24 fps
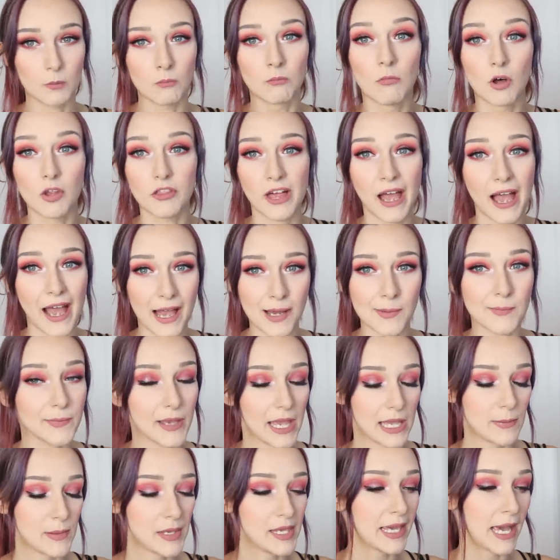mother and
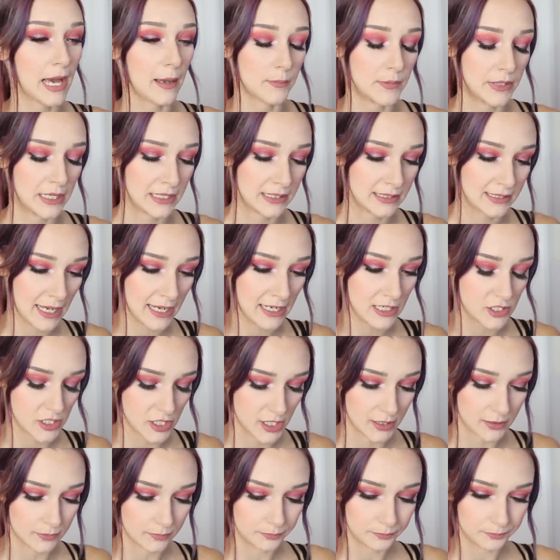baby can be in
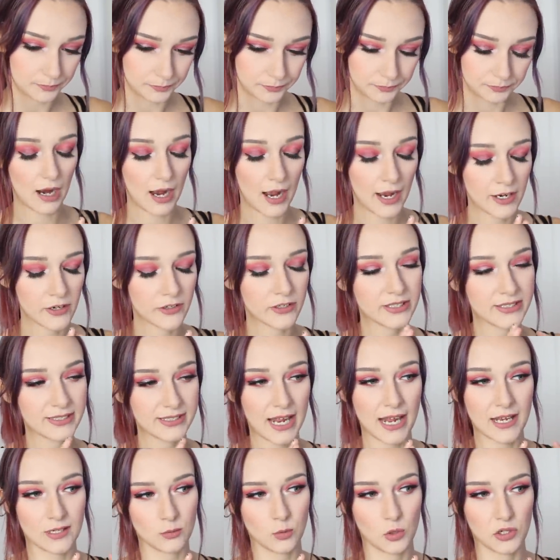danger. I
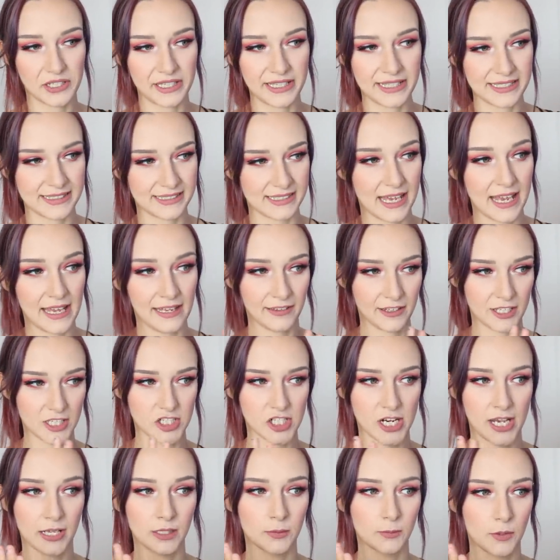understand what he's saying that
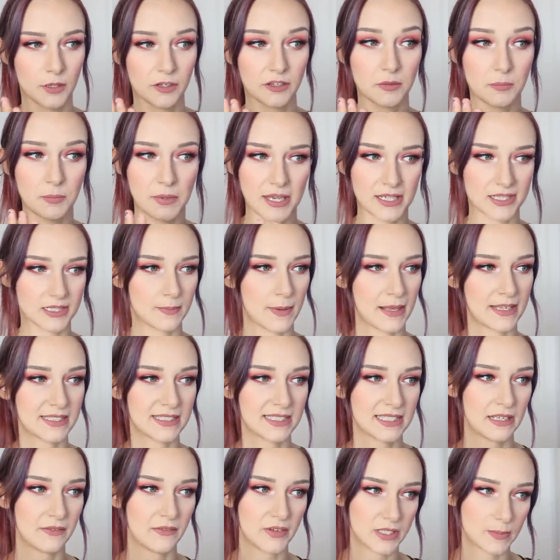childbirth can be
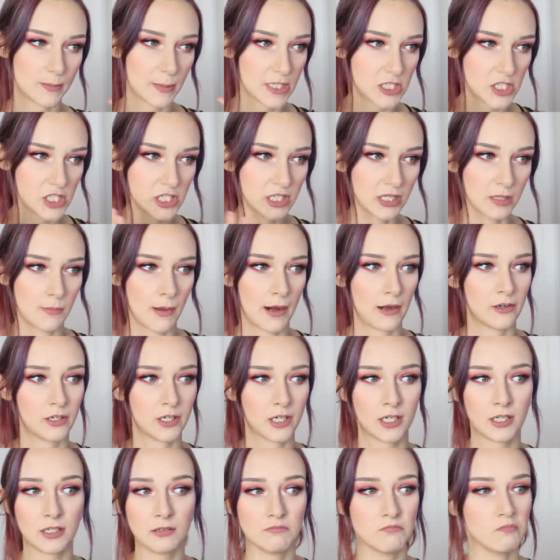expensive, especially in
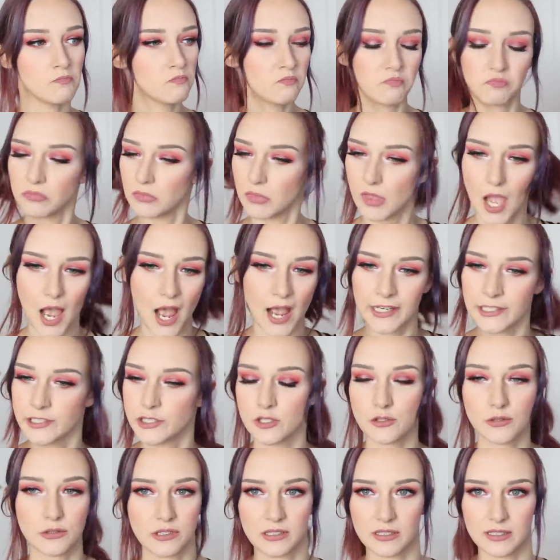America. I
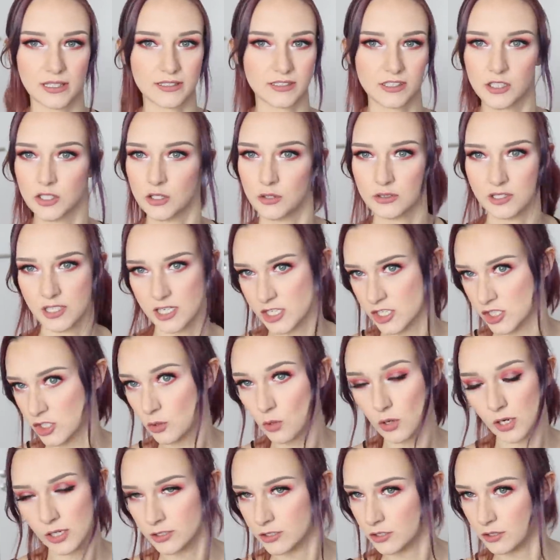do think that's a huge
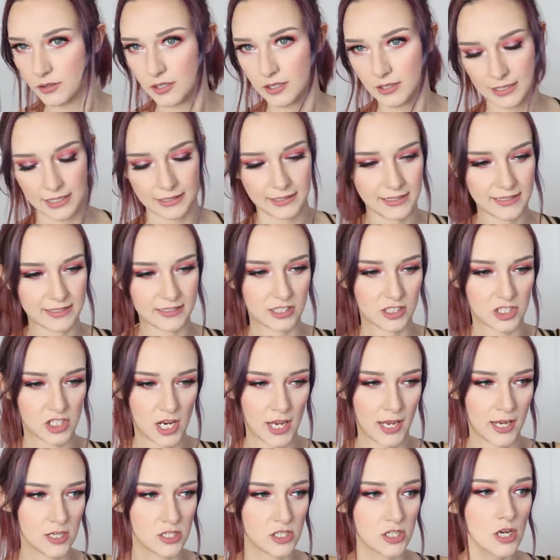issue. I do think that needs to
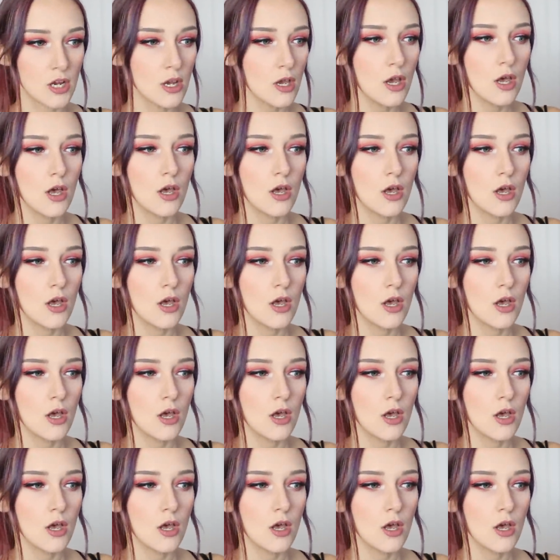change.